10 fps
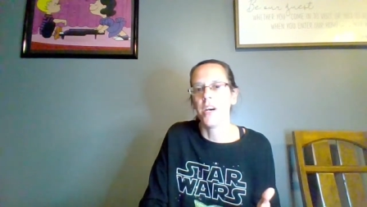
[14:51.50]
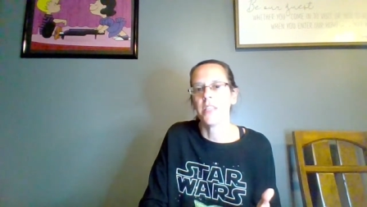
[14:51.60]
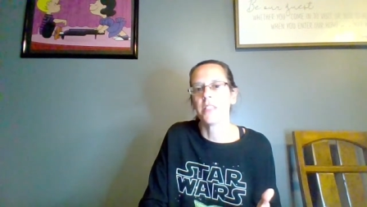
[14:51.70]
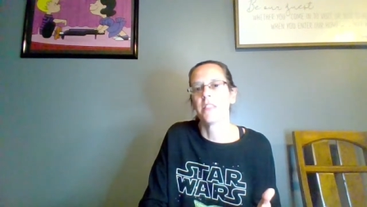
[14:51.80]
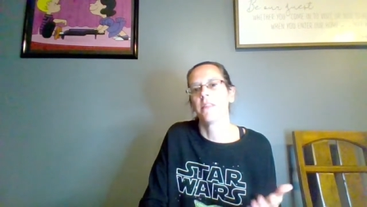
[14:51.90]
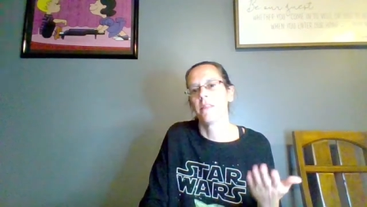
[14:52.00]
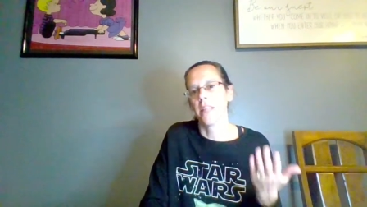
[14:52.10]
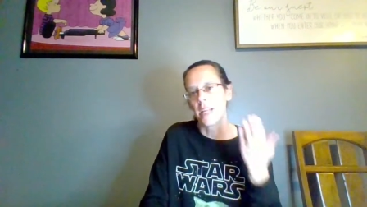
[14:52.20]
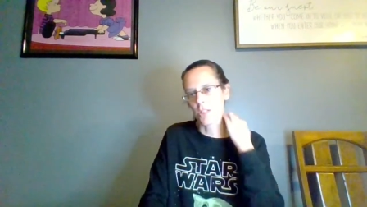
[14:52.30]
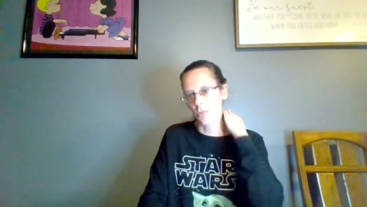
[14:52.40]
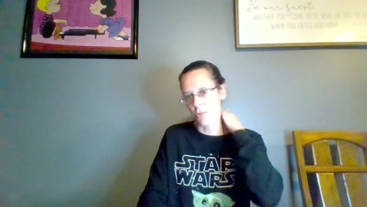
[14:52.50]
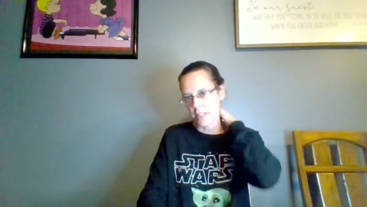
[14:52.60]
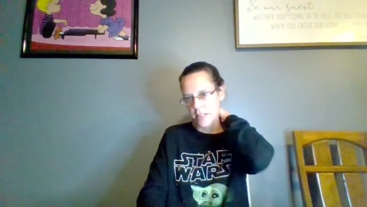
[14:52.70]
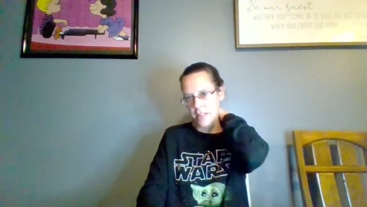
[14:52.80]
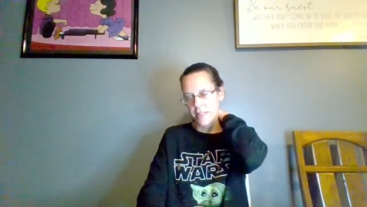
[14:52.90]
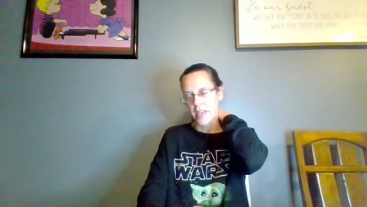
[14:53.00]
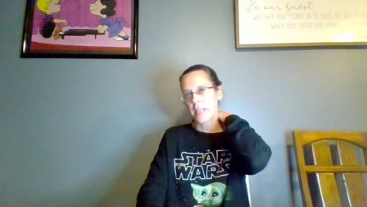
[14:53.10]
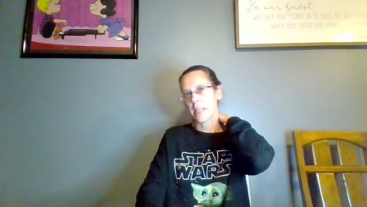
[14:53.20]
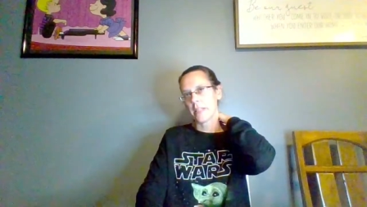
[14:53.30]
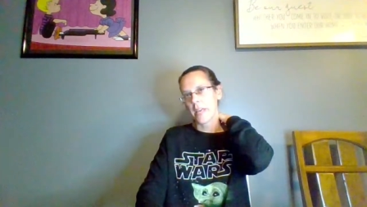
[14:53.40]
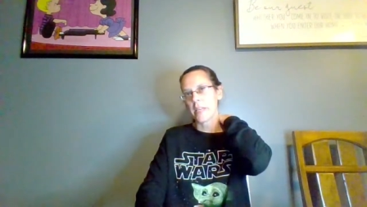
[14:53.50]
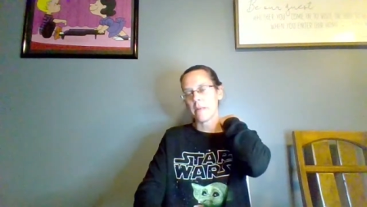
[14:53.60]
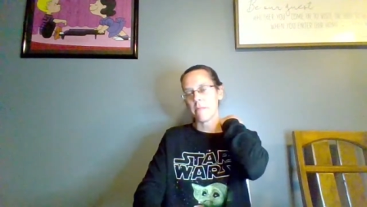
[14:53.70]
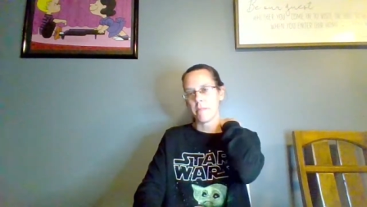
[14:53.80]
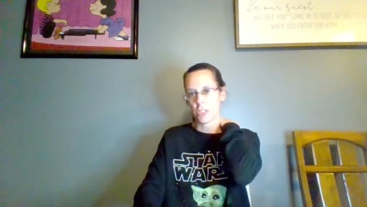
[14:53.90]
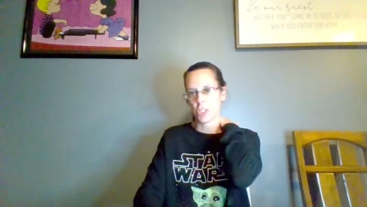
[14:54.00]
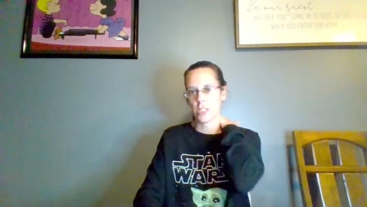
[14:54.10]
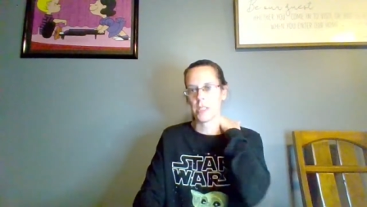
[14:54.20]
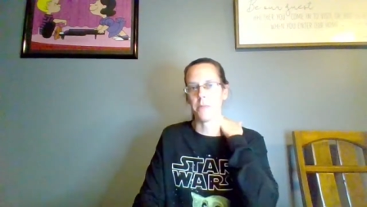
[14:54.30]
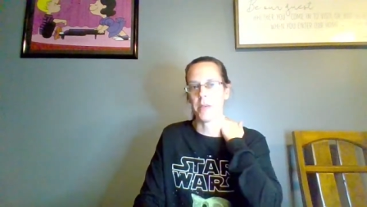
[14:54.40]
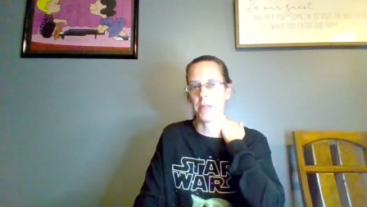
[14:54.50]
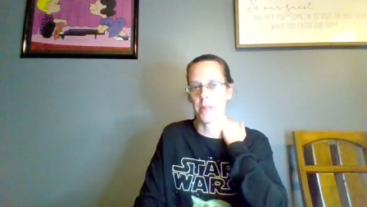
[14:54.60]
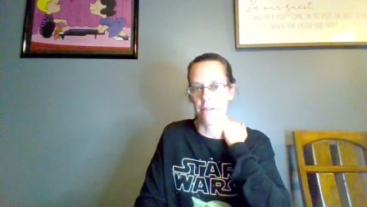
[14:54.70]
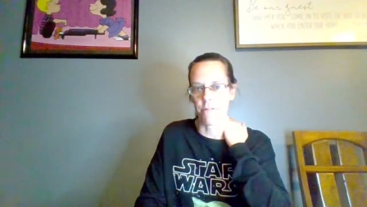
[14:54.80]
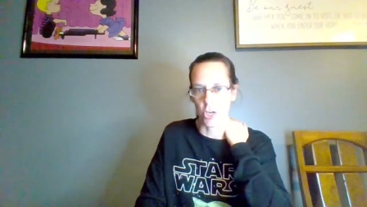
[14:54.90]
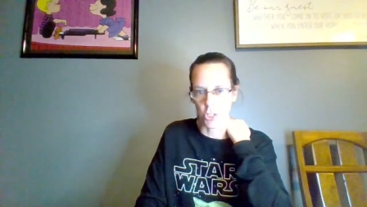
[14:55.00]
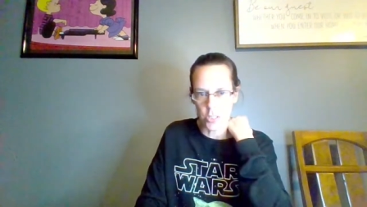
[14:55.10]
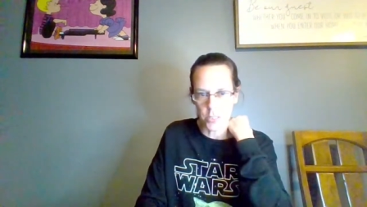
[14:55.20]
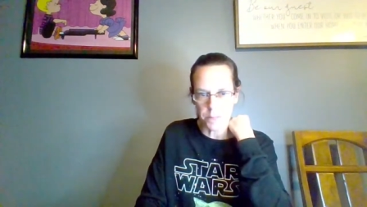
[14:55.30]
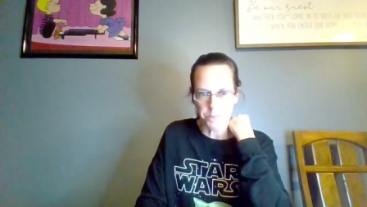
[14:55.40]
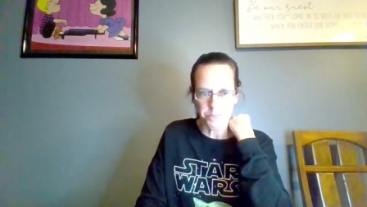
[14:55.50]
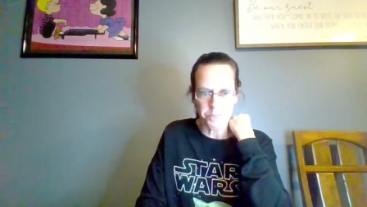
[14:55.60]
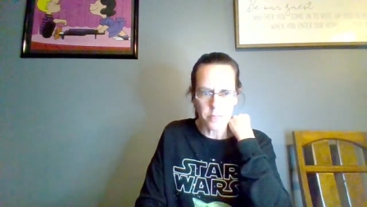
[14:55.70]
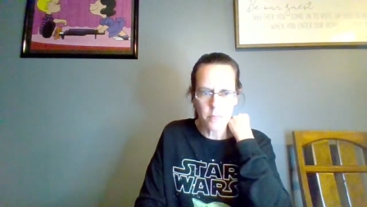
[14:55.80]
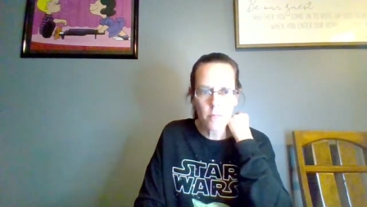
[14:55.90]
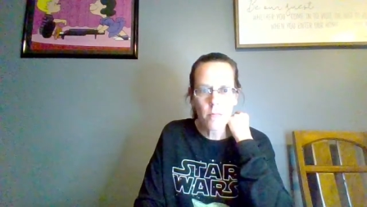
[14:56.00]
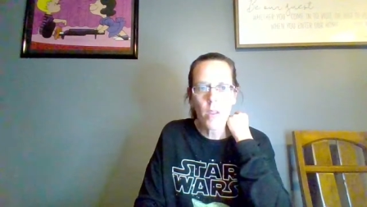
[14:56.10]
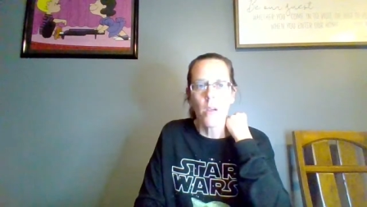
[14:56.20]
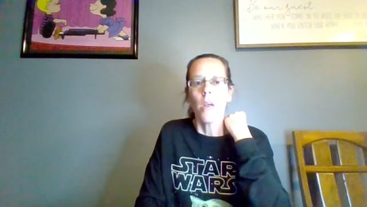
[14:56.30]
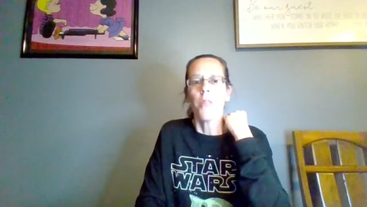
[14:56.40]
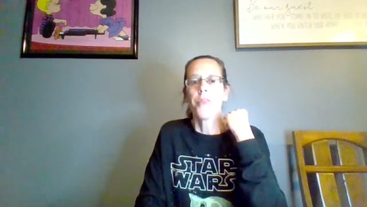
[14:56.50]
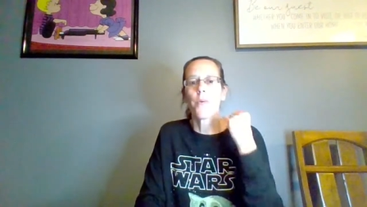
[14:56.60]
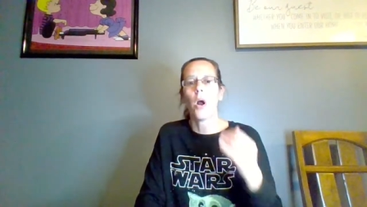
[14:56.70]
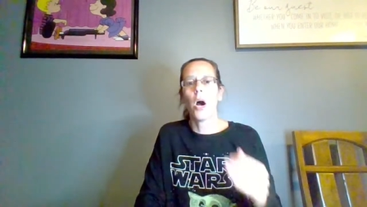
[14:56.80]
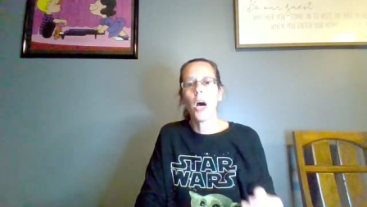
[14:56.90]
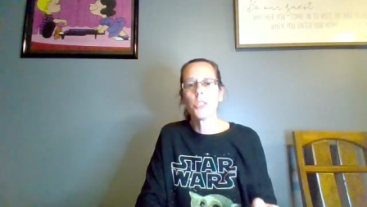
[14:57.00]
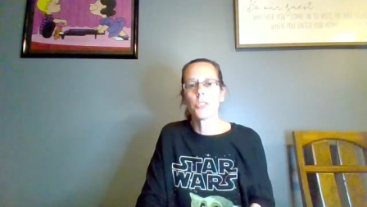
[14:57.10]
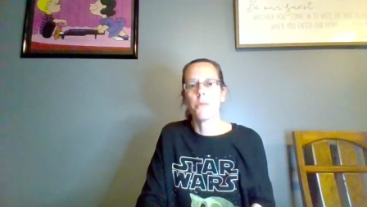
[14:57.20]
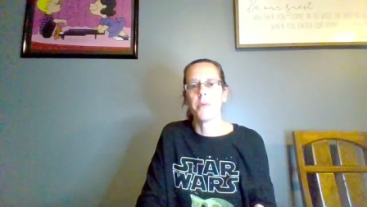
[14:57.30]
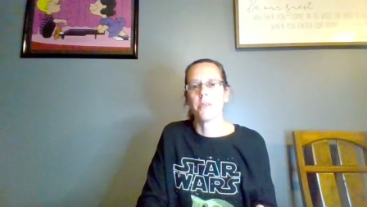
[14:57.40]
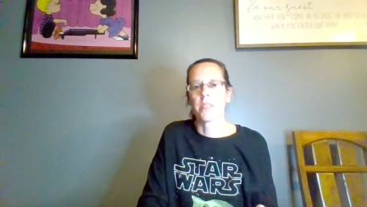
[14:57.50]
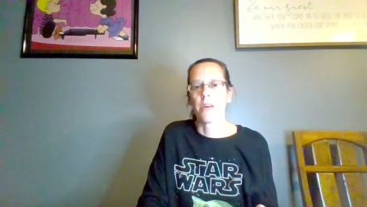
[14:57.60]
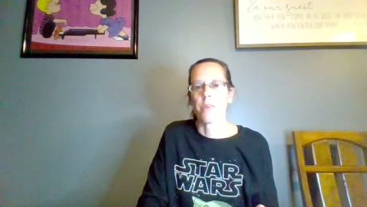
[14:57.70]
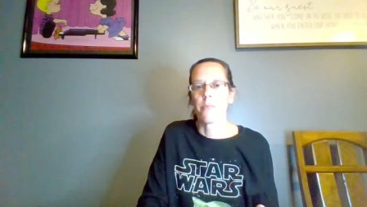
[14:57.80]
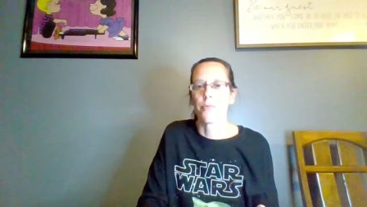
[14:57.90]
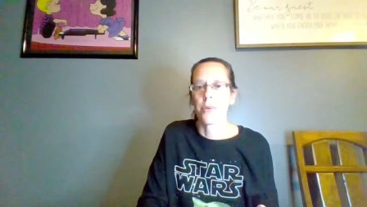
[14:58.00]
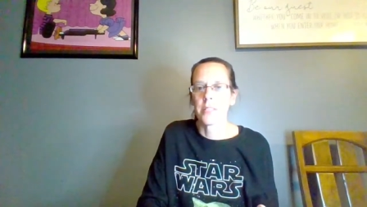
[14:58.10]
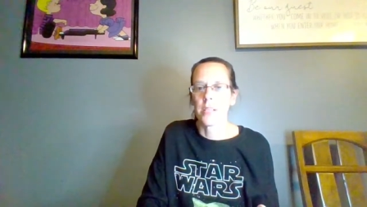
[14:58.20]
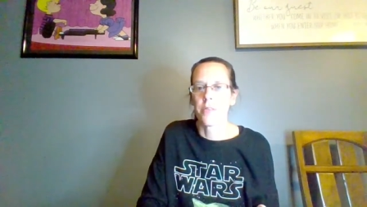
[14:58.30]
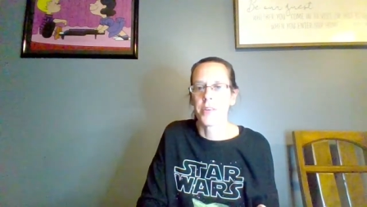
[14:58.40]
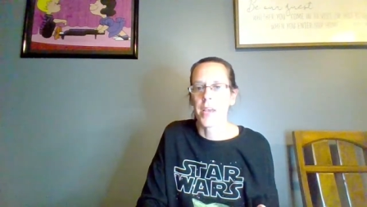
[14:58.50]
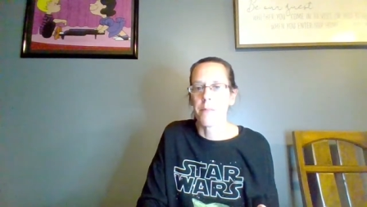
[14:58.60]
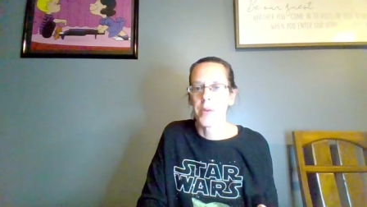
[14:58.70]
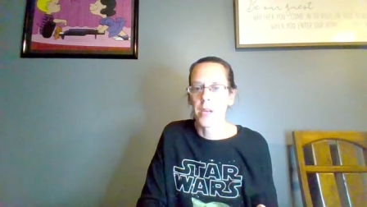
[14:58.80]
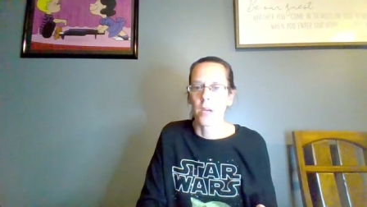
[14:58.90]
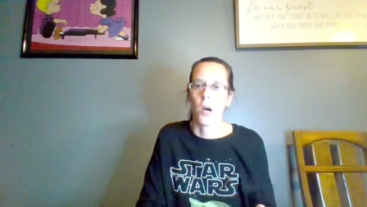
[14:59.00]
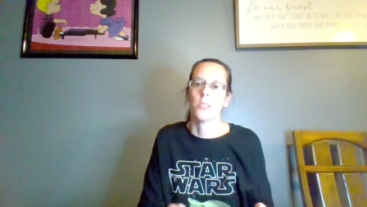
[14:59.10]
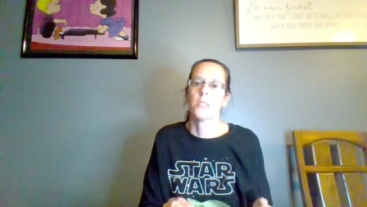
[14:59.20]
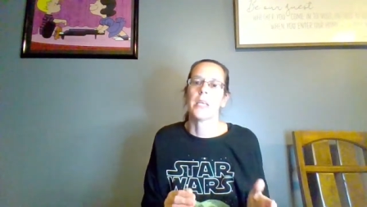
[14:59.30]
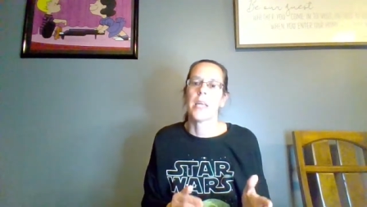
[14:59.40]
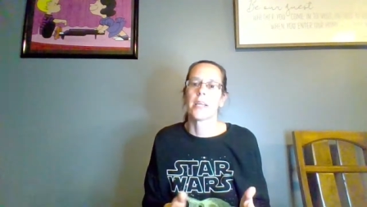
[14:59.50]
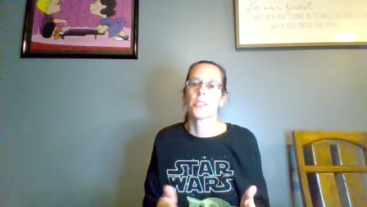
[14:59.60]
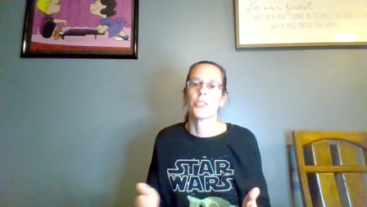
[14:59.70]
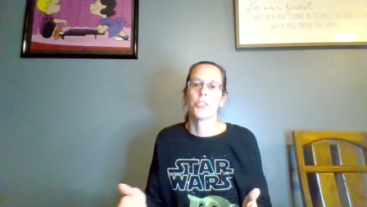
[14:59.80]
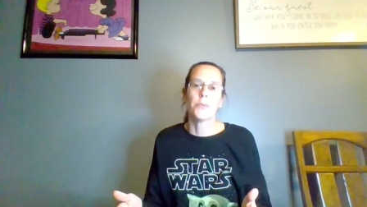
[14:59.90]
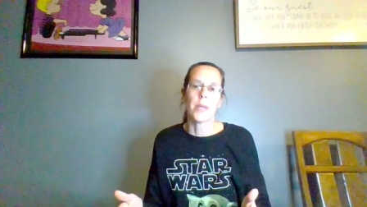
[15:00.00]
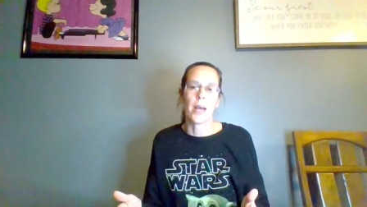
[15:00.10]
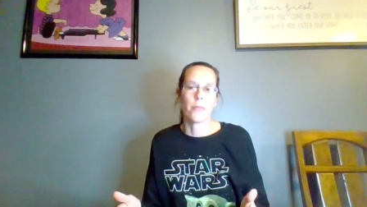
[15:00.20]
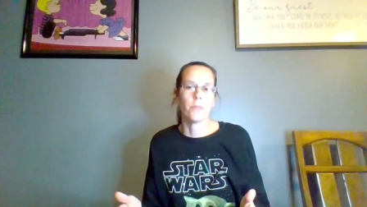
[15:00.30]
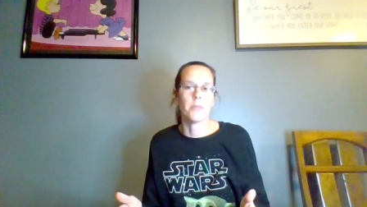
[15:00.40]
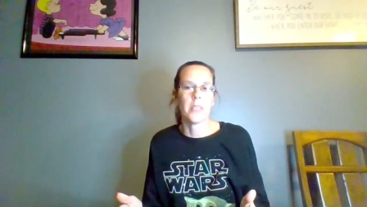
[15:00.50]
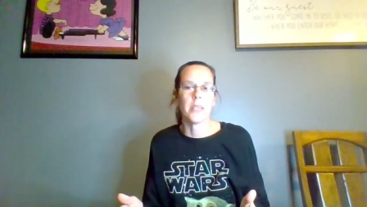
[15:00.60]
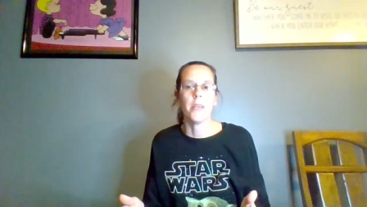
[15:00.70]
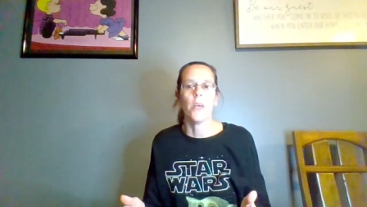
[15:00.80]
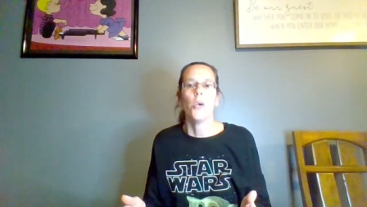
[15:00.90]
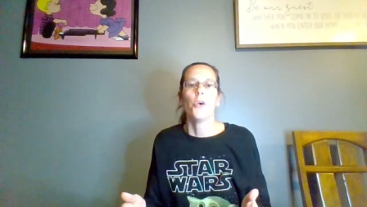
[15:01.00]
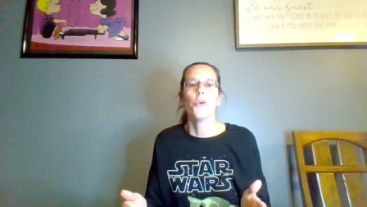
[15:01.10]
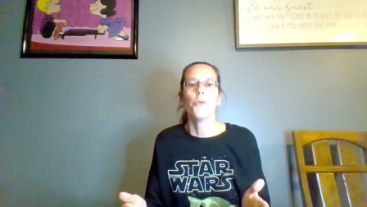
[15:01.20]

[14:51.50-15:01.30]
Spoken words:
Thus, that's the reason they think they didn't mention him in that verse. There were also men of Cyrene present on the day of Pentecost in Acts 2, 9 through 10,